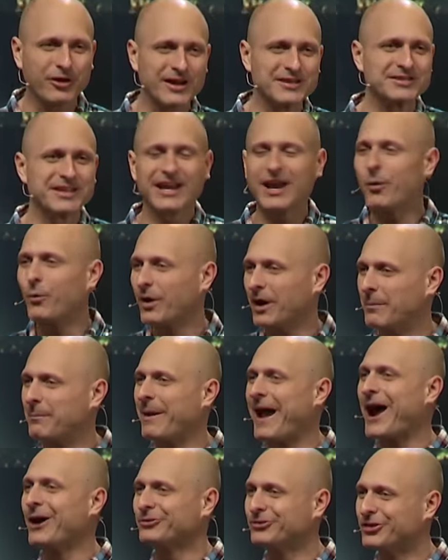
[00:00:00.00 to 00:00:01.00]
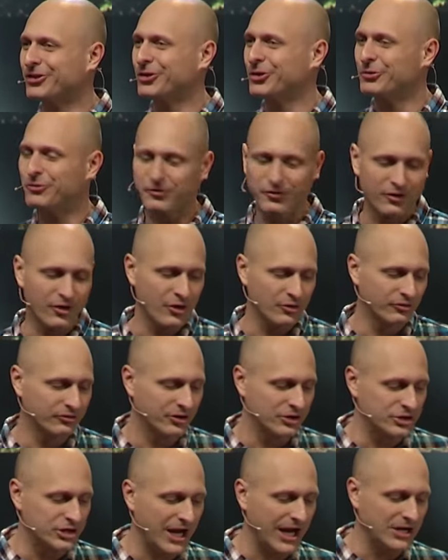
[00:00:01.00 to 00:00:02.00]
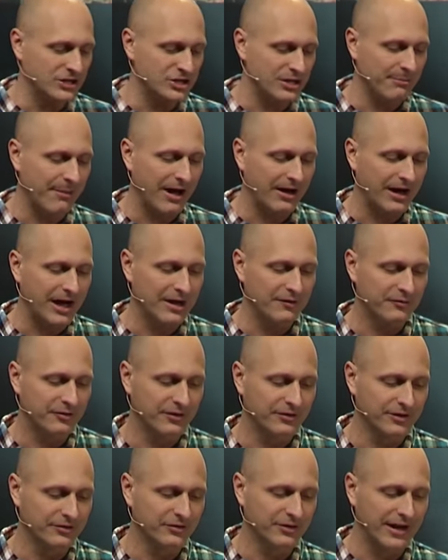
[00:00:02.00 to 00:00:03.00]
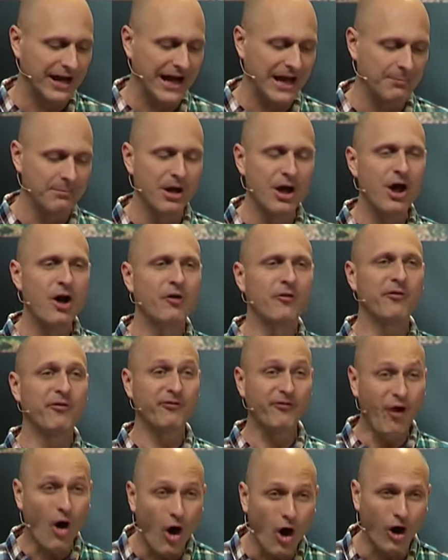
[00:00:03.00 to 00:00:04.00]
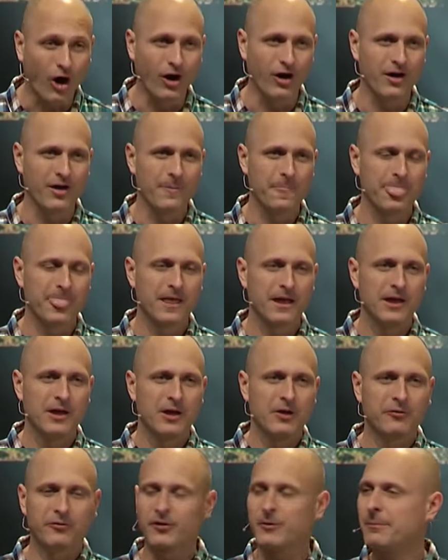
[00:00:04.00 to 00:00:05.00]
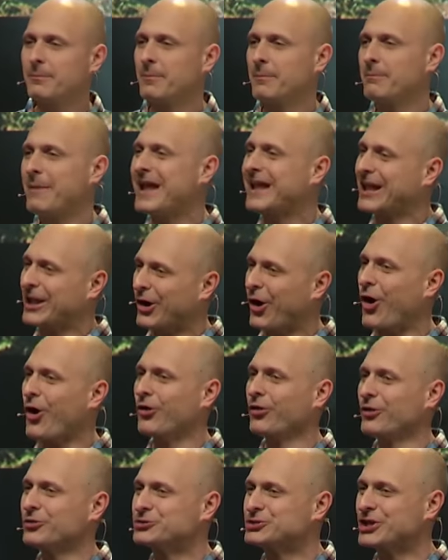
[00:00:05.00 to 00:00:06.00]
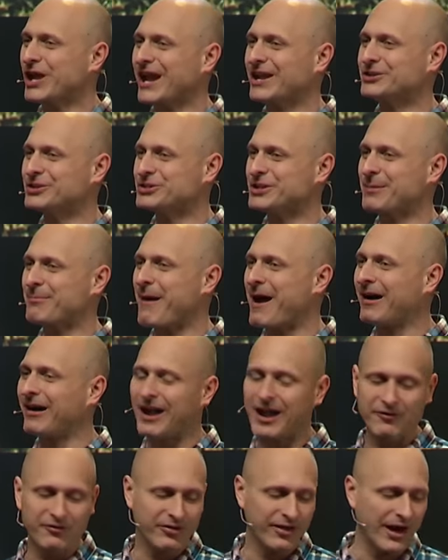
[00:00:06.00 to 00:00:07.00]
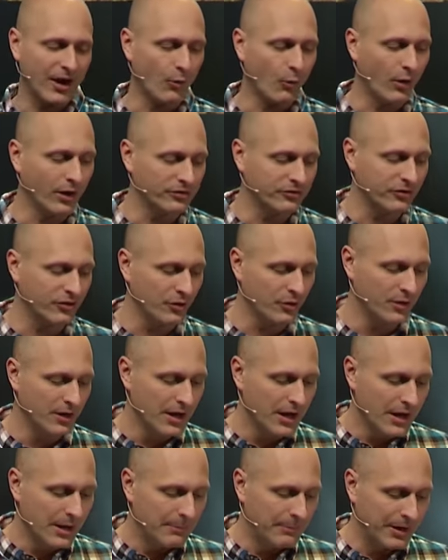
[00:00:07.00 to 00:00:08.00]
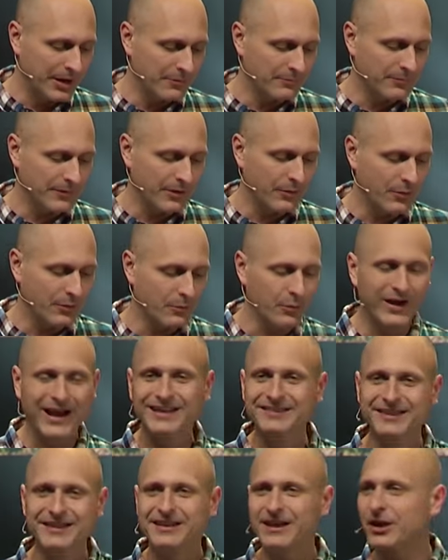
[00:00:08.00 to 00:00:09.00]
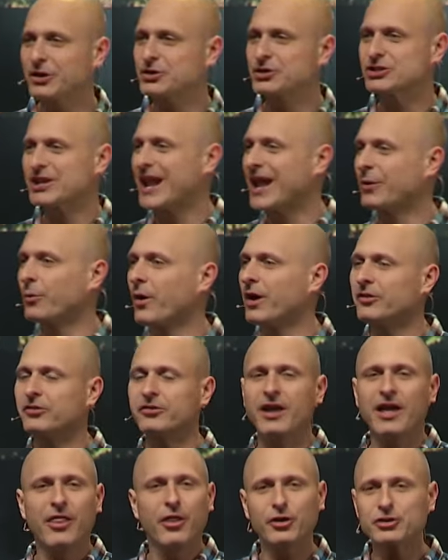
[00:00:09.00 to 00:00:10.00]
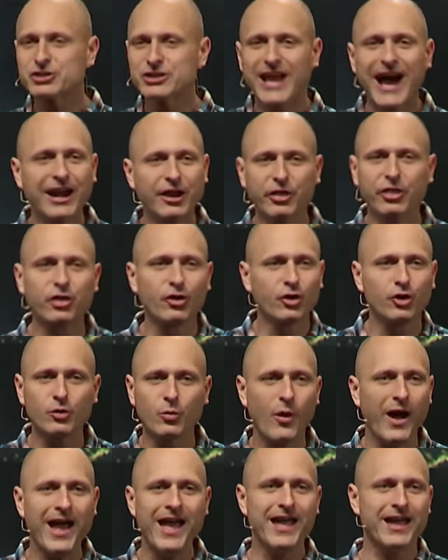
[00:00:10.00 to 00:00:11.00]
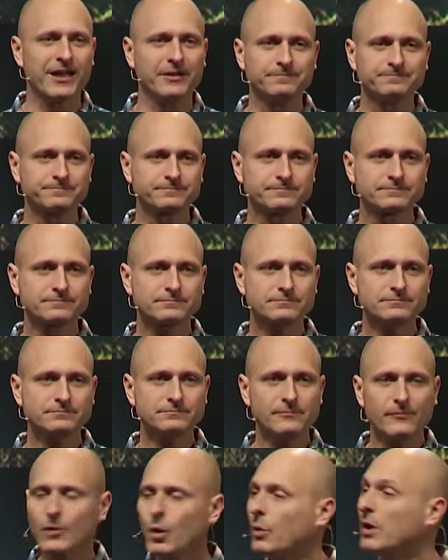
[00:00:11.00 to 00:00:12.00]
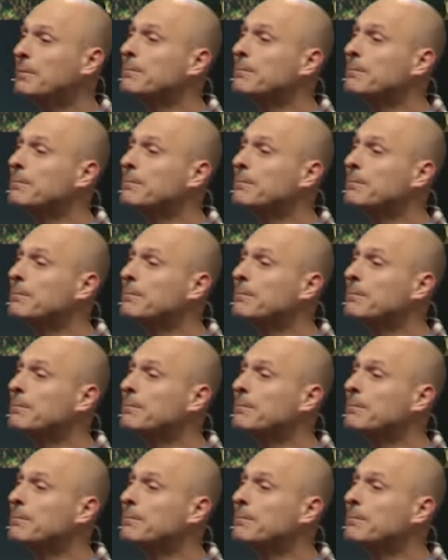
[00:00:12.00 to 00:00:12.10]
I said, I want to bow to you, for those to change in my life. And listen, I am far from making all those changes in my life that I want to. But what I didn't understand was there's not a third way. We